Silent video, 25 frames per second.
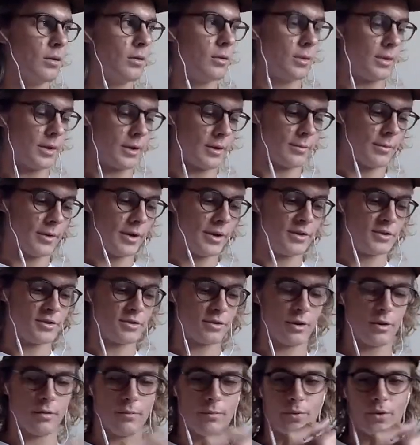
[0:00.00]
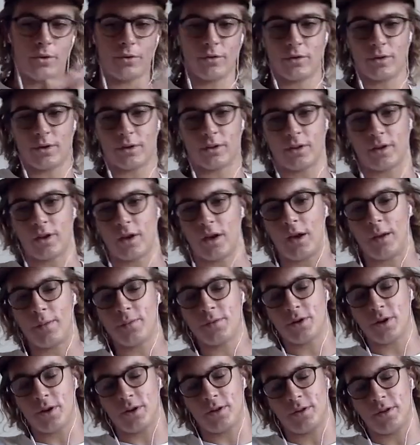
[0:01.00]
like my Instagram post, like the
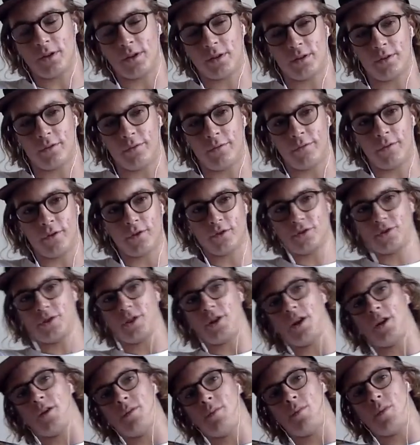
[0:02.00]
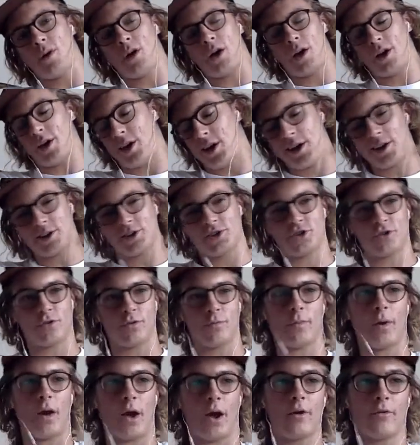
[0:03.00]
caption. It's like the first time I just
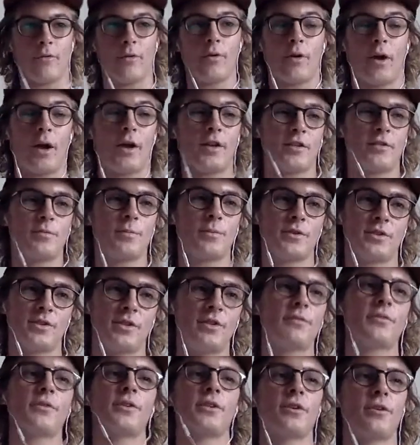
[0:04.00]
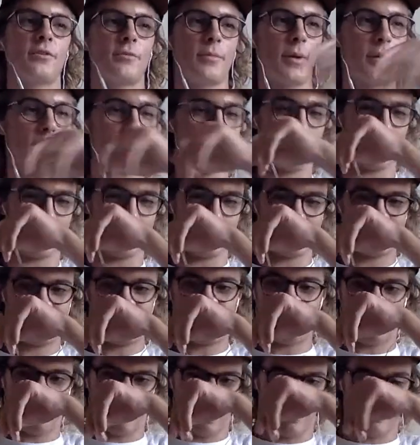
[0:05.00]
remember. I specifically remember the first
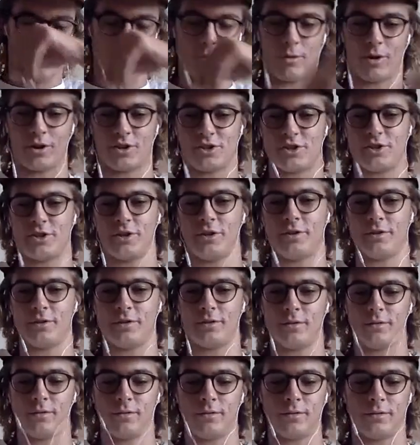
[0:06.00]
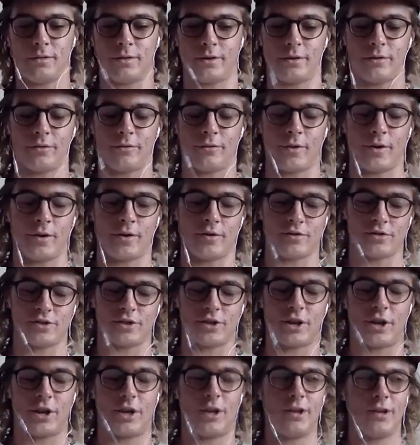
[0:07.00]
time I ever watched Dylan Rieder
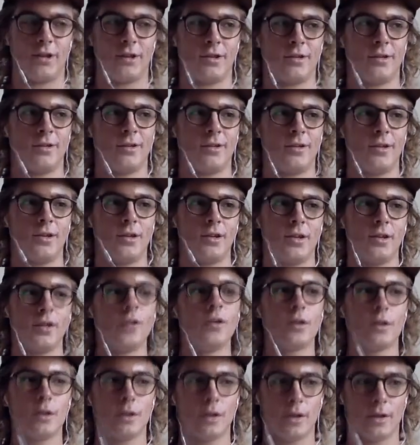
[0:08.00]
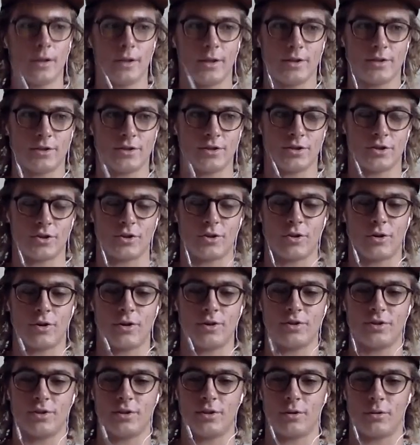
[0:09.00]
skate, and that's just
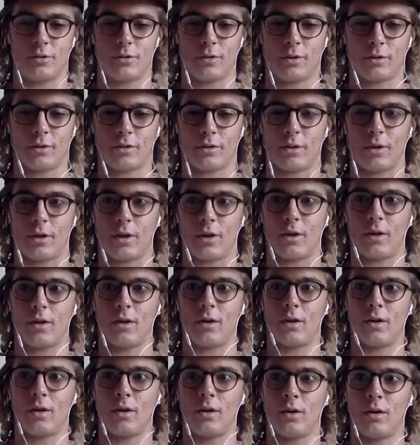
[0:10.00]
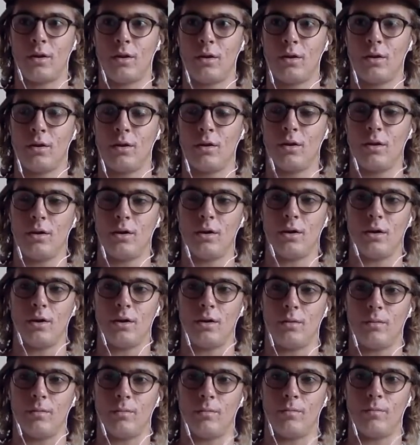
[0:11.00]
crazy to think that.
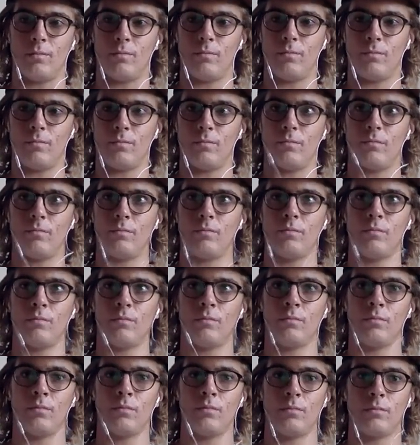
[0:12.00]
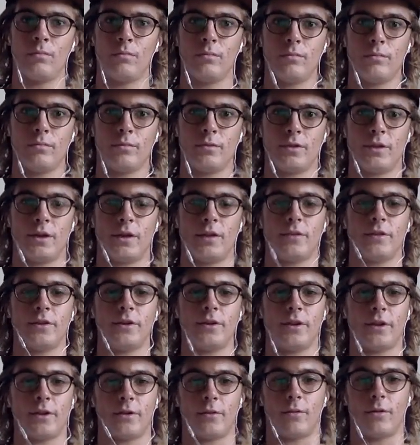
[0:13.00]
Um, Sadly,
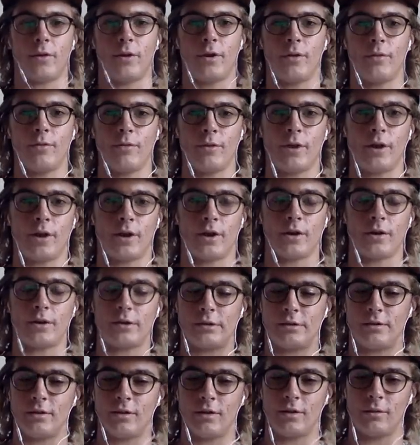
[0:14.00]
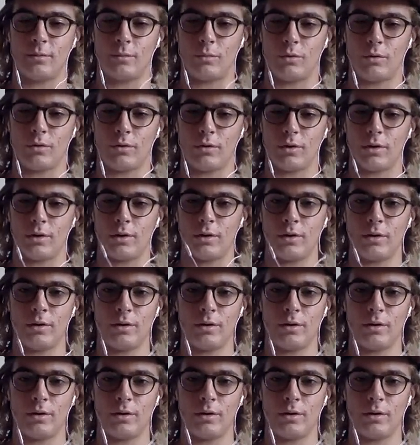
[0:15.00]
like we're not going to see any more